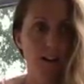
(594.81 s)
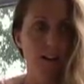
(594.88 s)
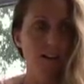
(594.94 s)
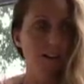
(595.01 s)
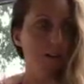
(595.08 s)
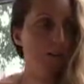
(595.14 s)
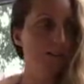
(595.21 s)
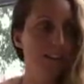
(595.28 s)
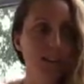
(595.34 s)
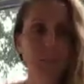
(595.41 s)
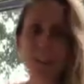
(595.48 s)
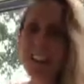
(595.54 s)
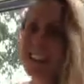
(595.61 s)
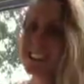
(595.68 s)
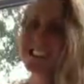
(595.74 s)
And so I was like,
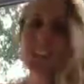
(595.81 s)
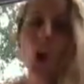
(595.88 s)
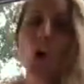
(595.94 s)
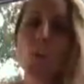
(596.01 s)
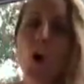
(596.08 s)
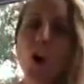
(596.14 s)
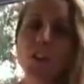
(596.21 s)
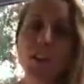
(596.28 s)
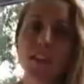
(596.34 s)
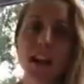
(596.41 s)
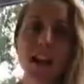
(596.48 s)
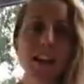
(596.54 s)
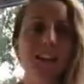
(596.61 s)
but it's still more than that.